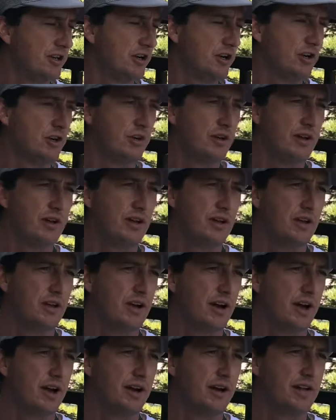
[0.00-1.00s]
you know,
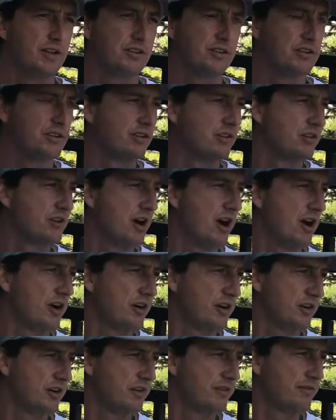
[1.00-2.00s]
uh, it's just
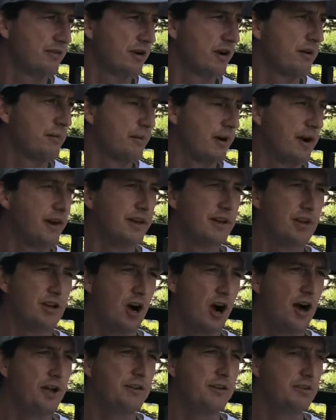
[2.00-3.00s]
not good for our body, and
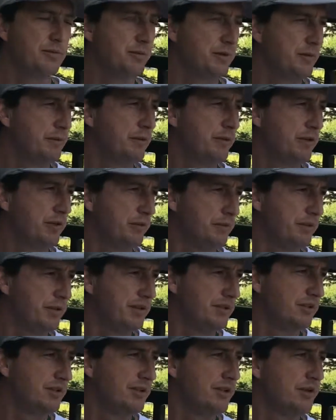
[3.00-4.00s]
causes people
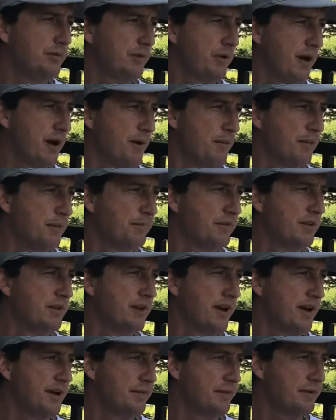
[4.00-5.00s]
obesity problems and
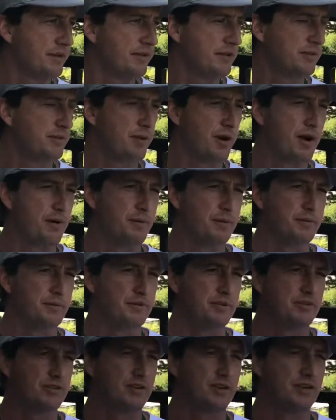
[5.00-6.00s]
diabetes problems.
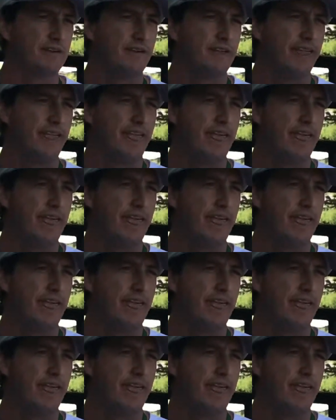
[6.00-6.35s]
And so